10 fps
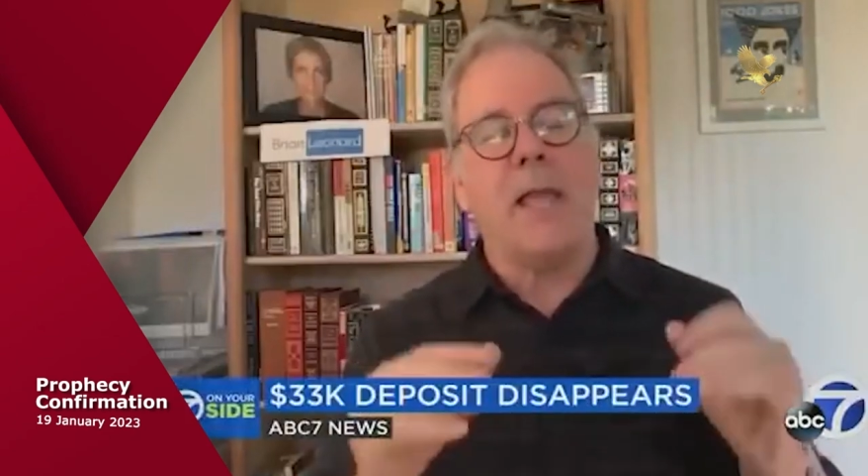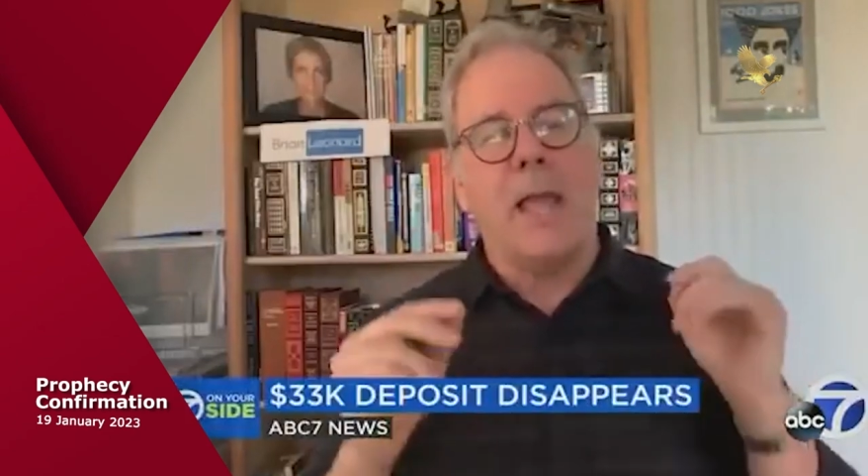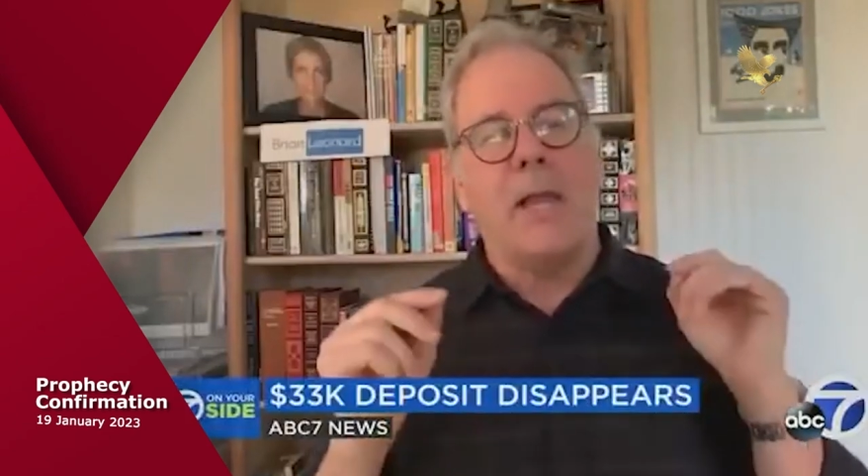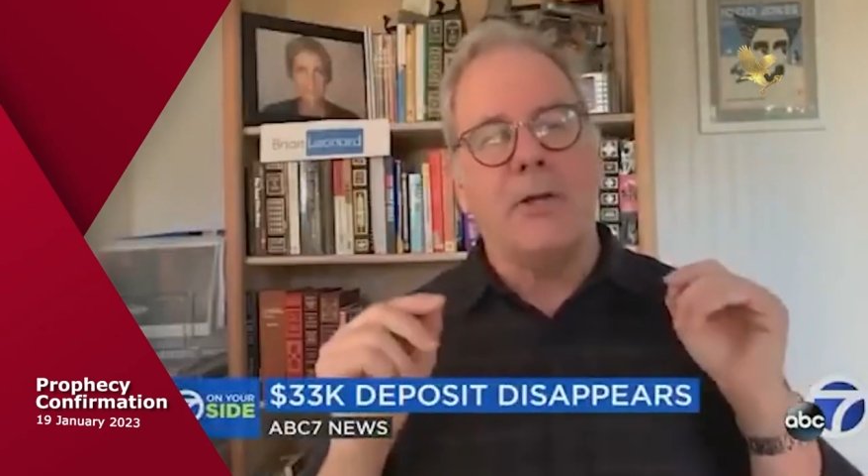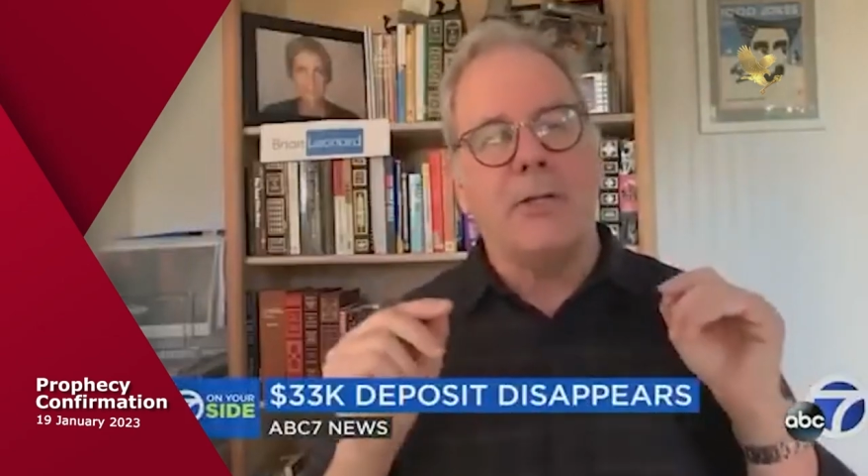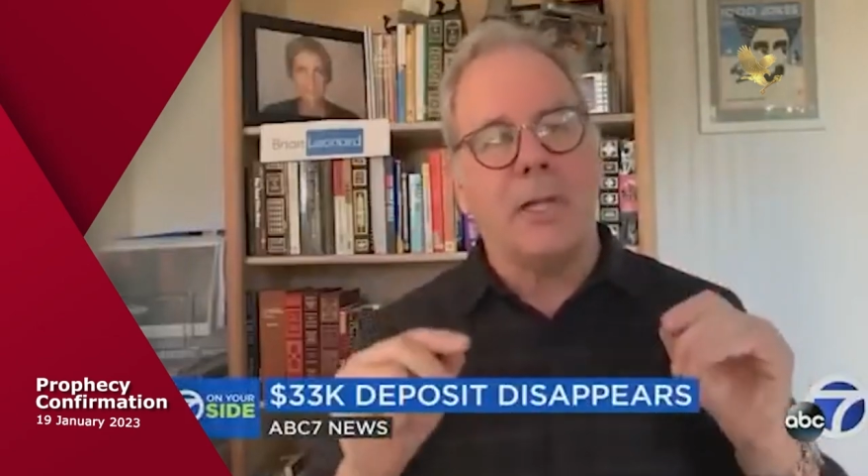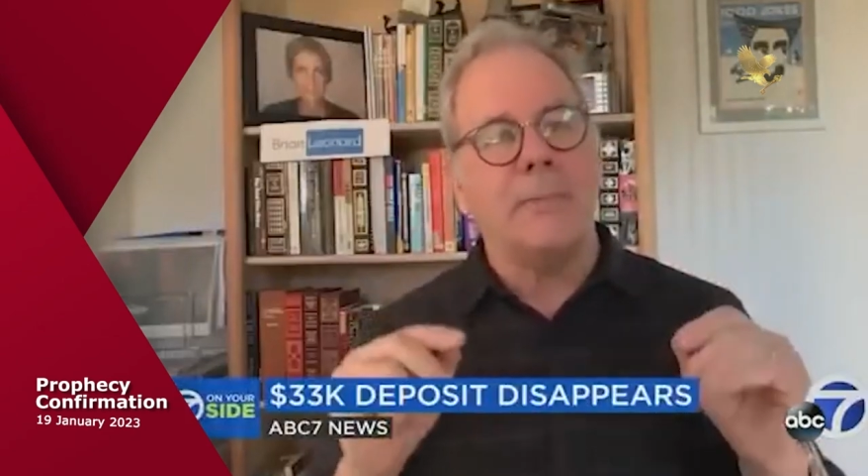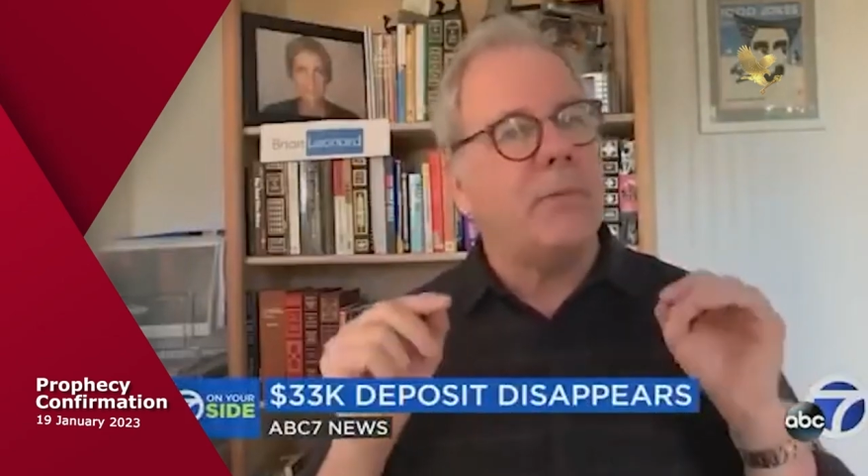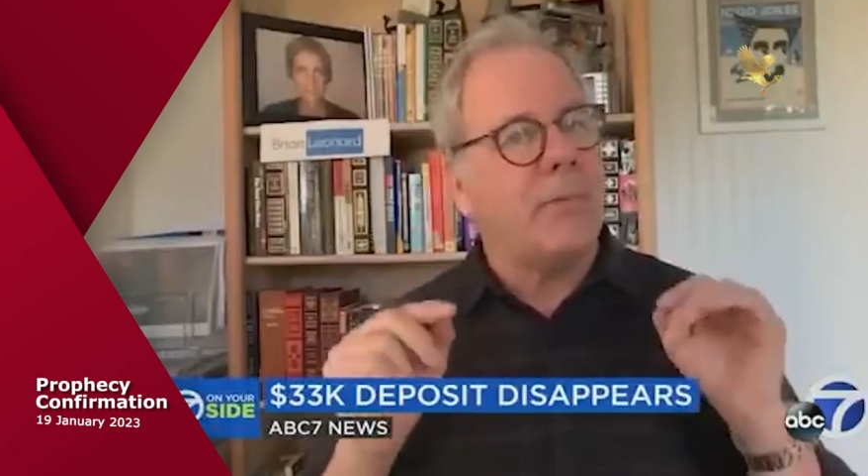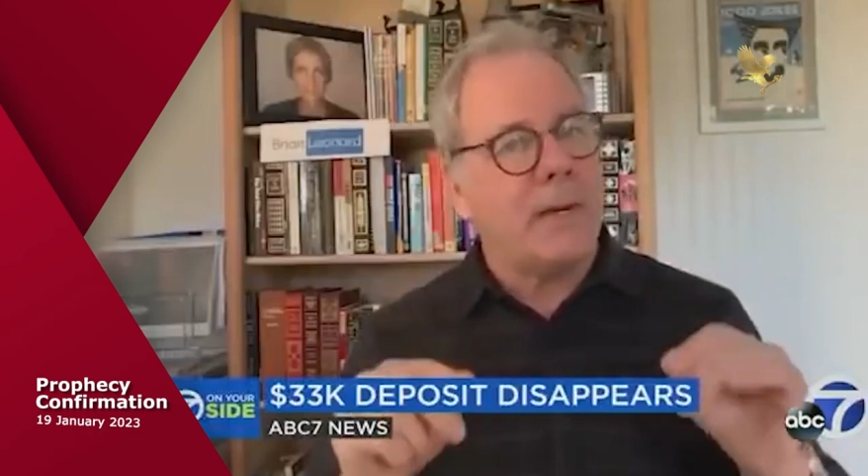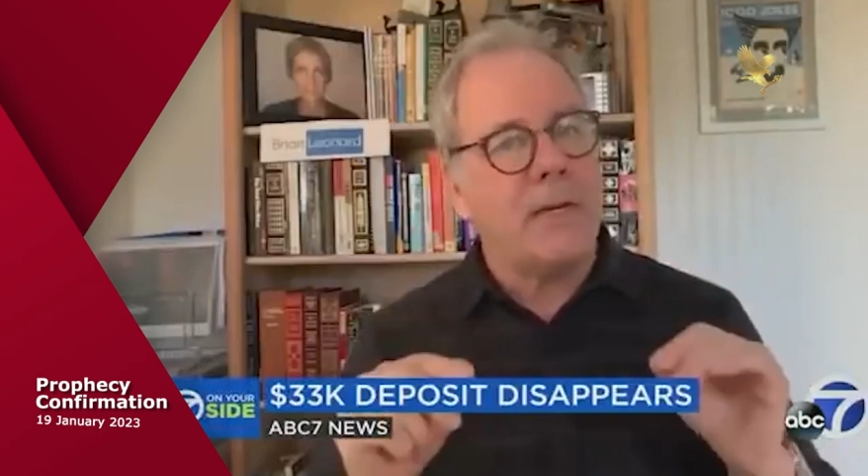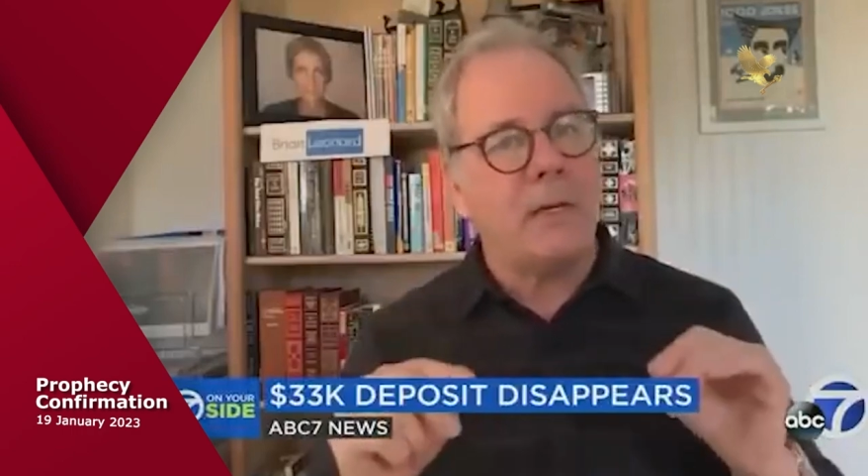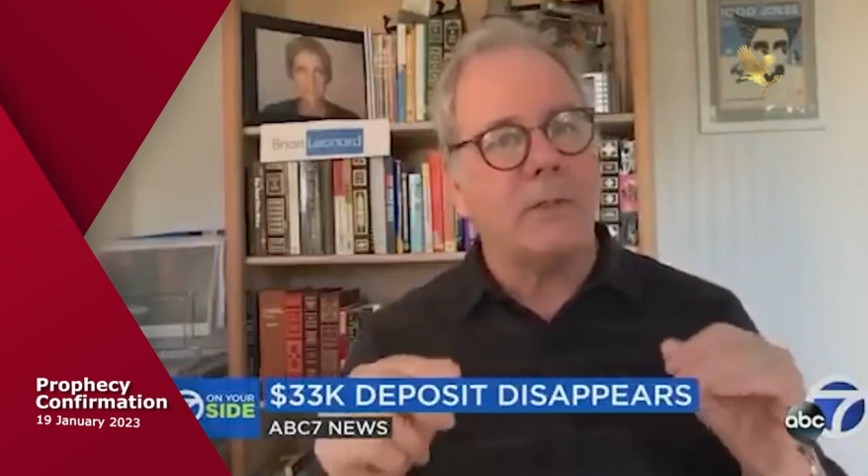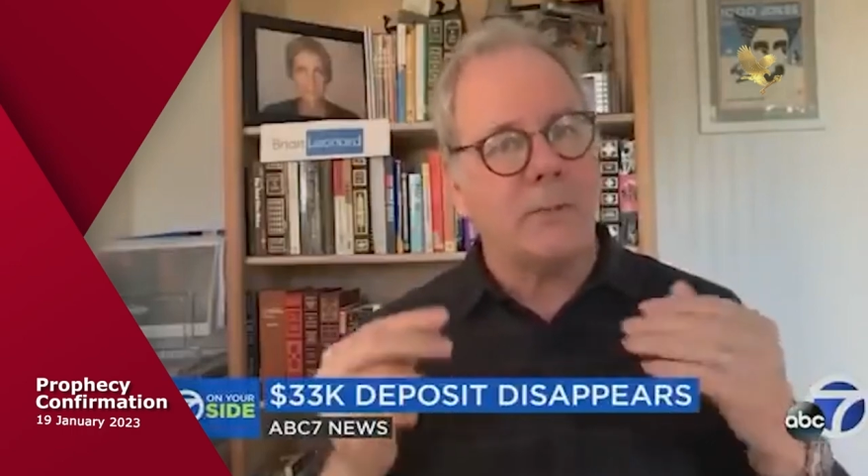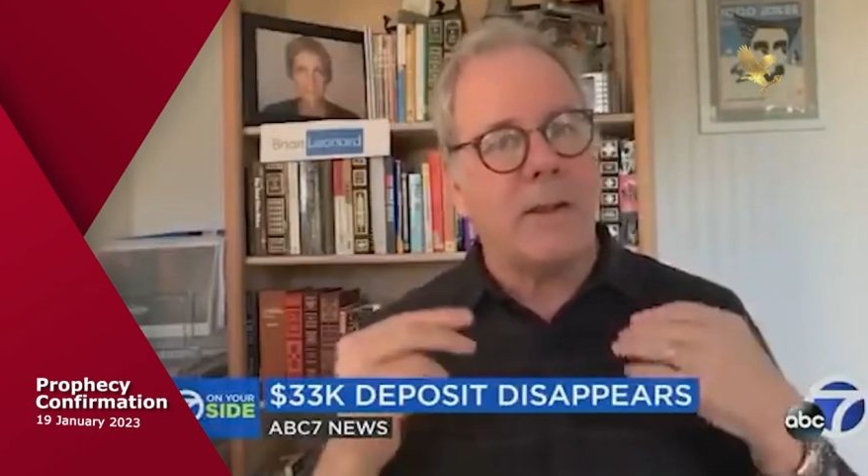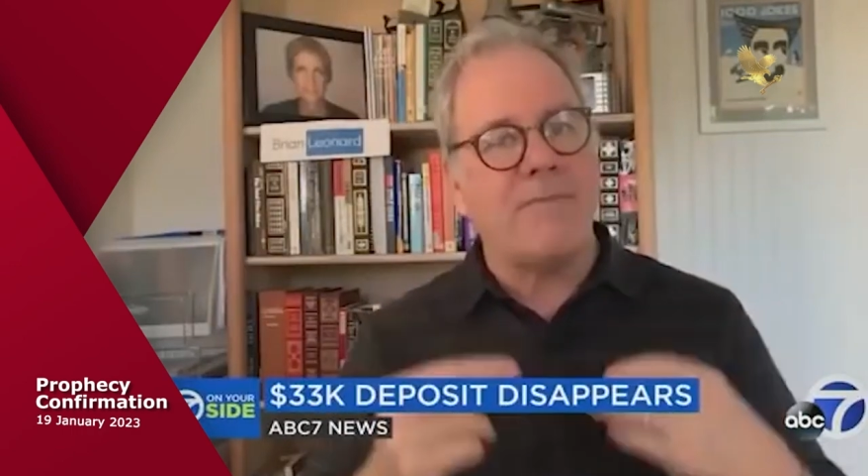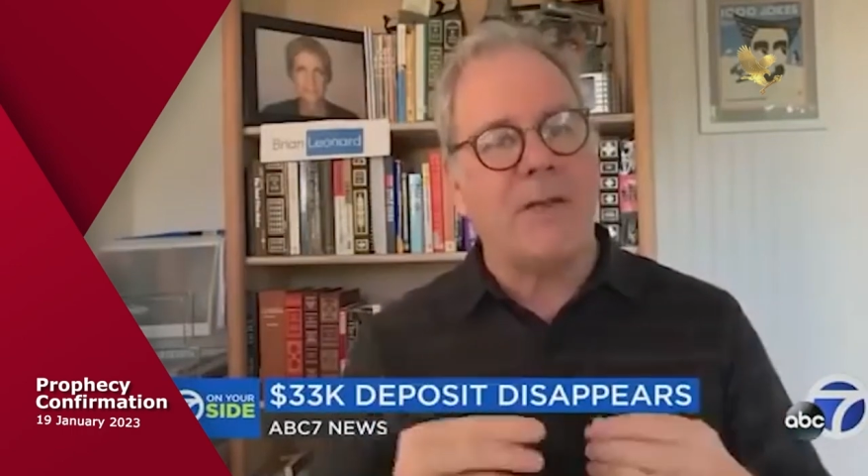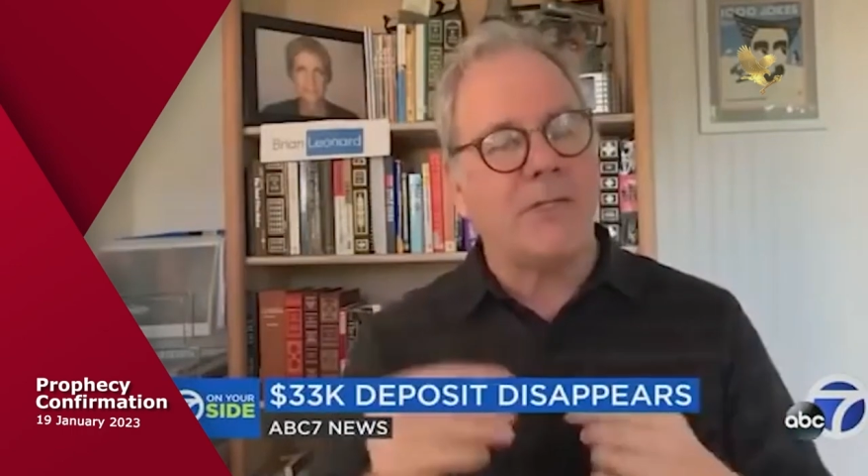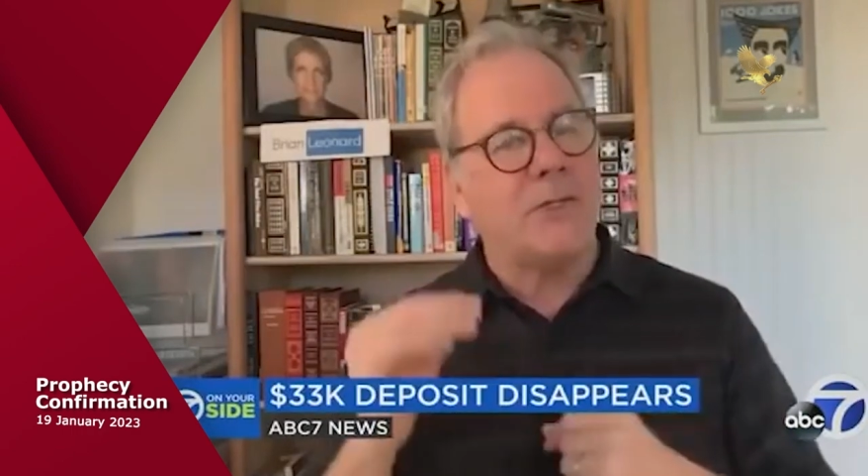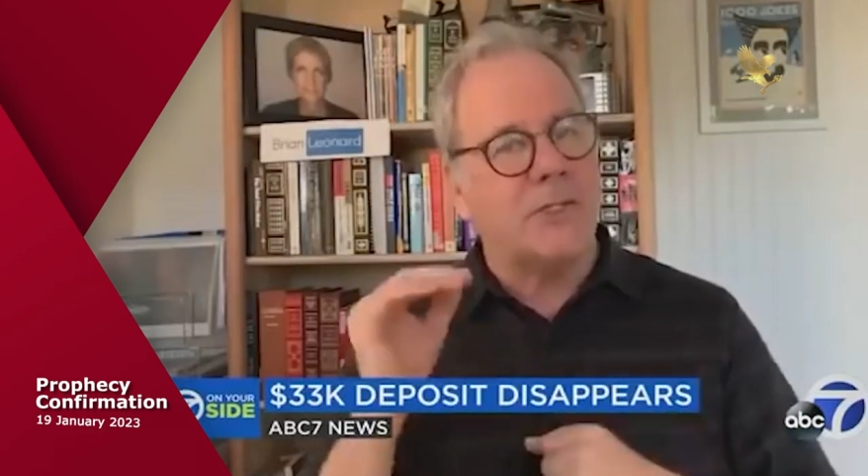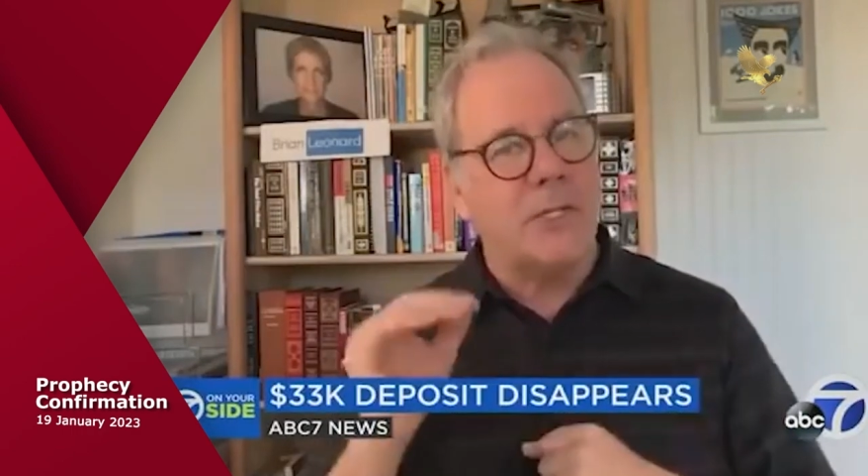and you're telling me right here to my face there's